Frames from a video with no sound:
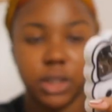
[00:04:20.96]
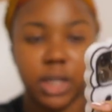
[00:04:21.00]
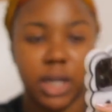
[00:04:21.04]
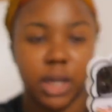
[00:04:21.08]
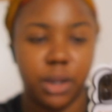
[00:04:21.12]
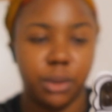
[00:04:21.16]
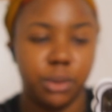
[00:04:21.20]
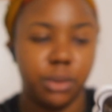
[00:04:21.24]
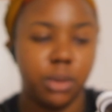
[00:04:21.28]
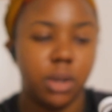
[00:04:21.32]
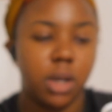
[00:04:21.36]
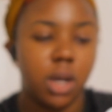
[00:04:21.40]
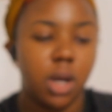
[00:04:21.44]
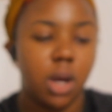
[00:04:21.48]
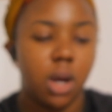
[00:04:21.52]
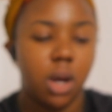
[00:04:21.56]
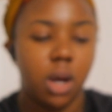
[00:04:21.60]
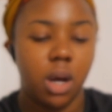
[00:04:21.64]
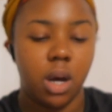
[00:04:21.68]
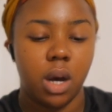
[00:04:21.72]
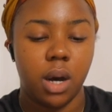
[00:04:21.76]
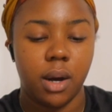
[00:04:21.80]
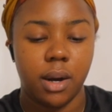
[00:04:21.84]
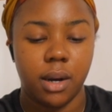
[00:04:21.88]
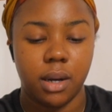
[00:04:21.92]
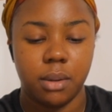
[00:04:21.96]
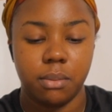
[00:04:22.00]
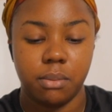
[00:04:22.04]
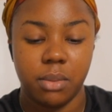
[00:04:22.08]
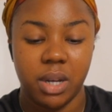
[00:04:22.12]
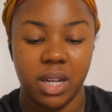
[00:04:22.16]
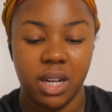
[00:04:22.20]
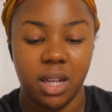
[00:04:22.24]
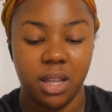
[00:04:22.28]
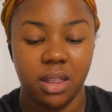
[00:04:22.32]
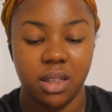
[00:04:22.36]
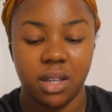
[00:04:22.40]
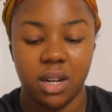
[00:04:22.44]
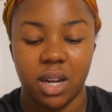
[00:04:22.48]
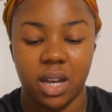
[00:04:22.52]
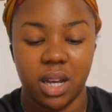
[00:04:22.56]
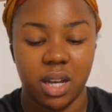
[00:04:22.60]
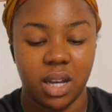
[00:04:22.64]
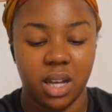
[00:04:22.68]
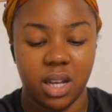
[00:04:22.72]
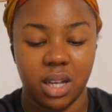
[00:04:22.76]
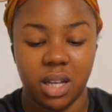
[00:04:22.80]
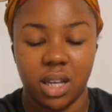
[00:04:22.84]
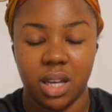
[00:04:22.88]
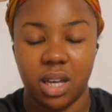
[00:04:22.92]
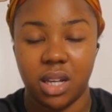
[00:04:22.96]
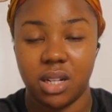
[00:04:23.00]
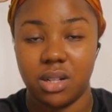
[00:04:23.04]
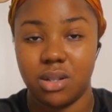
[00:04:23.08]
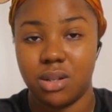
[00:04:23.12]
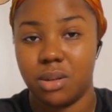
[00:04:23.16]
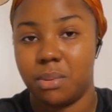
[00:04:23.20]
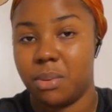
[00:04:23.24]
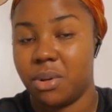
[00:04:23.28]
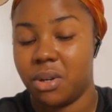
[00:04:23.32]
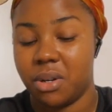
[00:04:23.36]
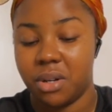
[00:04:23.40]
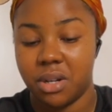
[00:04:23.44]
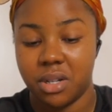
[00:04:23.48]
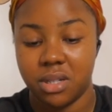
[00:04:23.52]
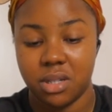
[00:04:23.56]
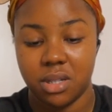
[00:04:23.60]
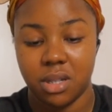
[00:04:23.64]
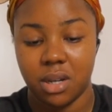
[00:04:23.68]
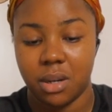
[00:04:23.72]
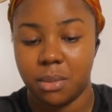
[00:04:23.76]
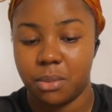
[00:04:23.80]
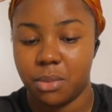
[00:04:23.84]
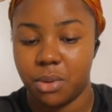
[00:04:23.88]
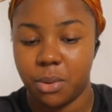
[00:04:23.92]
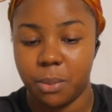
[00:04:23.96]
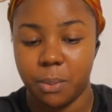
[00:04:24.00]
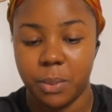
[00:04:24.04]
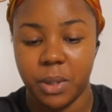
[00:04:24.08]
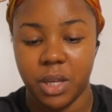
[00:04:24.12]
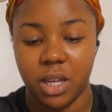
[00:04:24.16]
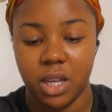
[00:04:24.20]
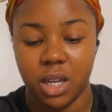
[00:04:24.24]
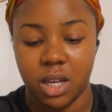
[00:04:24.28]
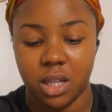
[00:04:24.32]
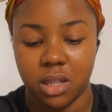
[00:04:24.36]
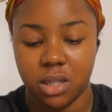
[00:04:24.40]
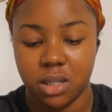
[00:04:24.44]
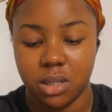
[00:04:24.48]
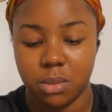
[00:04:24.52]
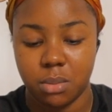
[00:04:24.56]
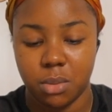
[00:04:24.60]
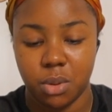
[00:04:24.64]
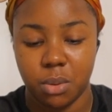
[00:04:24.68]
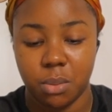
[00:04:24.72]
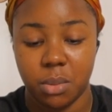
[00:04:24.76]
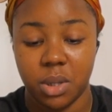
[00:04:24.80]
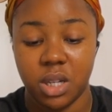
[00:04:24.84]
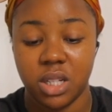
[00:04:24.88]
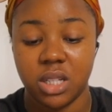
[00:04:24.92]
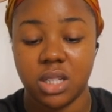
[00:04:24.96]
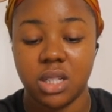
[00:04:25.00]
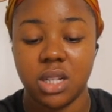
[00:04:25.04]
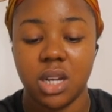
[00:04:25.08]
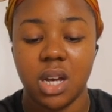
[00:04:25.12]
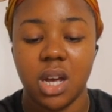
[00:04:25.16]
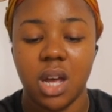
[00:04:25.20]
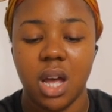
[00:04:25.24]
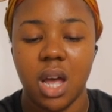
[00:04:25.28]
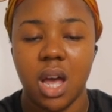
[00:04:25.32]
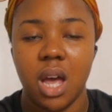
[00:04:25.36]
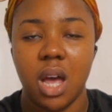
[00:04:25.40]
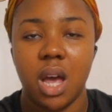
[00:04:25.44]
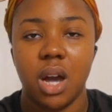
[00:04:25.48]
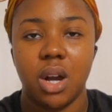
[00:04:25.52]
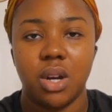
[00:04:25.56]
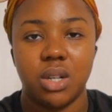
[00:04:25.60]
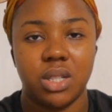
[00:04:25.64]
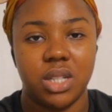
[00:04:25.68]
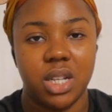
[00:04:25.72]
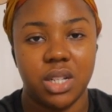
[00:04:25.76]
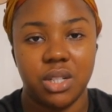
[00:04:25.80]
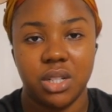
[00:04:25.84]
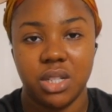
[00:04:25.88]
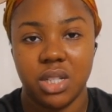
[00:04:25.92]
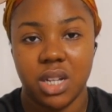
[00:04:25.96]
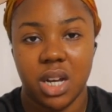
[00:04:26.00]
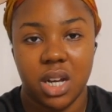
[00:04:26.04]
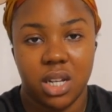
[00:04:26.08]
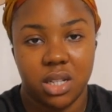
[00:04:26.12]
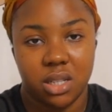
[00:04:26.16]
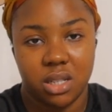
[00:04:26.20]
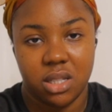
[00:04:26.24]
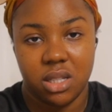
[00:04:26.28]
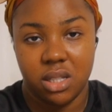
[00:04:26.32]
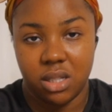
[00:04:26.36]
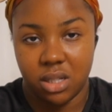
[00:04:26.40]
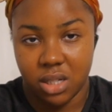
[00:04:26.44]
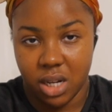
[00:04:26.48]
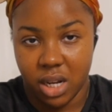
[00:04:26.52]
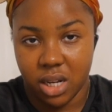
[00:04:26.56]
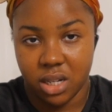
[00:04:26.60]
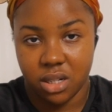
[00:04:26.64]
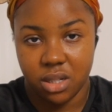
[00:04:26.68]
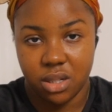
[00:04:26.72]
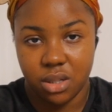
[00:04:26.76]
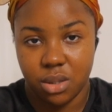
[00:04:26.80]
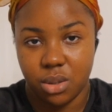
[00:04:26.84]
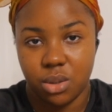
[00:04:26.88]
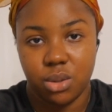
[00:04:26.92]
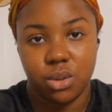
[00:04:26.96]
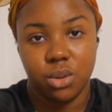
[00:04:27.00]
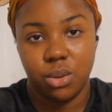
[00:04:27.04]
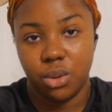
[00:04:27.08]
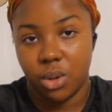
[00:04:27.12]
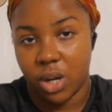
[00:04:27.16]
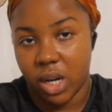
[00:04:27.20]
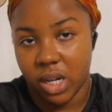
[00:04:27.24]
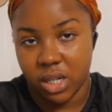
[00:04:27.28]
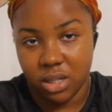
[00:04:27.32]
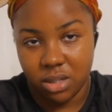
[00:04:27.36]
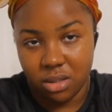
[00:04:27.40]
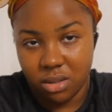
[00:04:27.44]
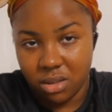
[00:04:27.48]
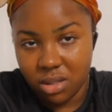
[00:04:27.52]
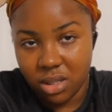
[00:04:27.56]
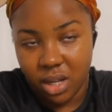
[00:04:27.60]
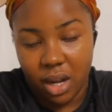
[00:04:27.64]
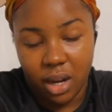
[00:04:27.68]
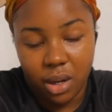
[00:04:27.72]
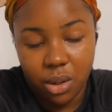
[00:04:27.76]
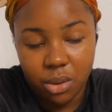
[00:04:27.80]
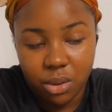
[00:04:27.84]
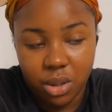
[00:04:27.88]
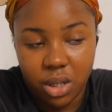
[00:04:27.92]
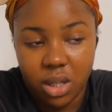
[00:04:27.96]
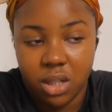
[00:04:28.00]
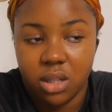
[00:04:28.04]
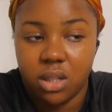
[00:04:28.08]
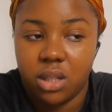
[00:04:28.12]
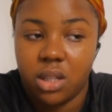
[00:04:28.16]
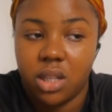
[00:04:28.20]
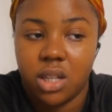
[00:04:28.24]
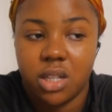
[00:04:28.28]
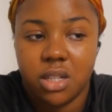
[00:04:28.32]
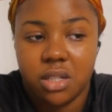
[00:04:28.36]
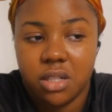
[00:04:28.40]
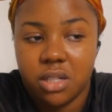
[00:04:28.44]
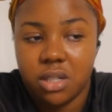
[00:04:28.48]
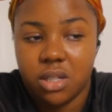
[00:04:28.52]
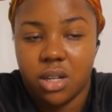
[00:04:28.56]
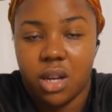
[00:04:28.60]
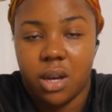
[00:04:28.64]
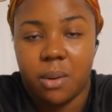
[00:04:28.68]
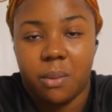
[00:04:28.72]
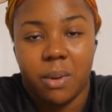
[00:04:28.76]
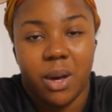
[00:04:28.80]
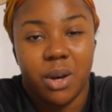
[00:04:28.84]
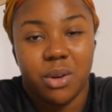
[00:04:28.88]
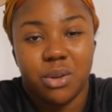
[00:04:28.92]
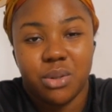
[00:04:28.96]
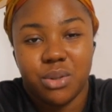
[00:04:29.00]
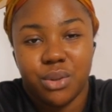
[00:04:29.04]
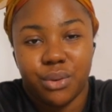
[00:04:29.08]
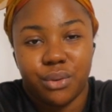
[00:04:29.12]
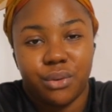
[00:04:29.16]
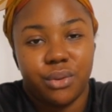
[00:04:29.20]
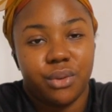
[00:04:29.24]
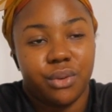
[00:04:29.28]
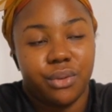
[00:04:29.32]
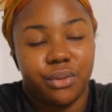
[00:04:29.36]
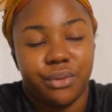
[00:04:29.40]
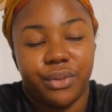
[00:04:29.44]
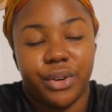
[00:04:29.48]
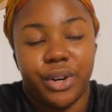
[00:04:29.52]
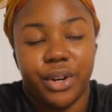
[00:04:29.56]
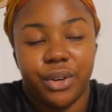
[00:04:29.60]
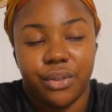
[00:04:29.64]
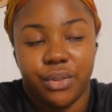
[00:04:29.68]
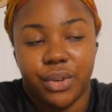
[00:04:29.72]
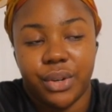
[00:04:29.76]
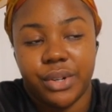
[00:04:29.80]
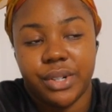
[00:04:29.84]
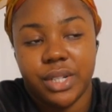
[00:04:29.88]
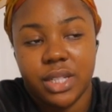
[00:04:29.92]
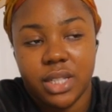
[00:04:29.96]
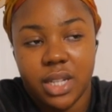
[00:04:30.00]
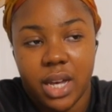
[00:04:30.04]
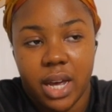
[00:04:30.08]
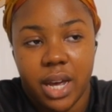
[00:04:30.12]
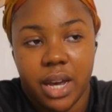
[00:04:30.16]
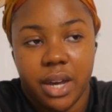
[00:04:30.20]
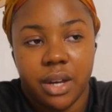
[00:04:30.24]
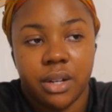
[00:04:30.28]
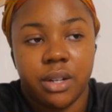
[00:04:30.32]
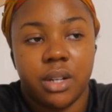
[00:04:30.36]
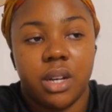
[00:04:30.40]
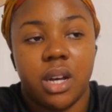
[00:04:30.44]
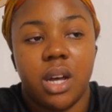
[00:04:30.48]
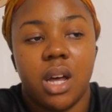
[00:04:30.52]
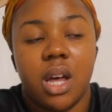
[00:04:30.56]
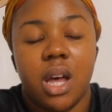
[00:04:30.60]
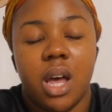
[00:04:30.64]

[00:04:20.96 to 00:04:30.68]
now um, anything i can get to be honest i'm not picky at this moment because i just can't stand to go and start cooking in the kitchen and i also feel very very tired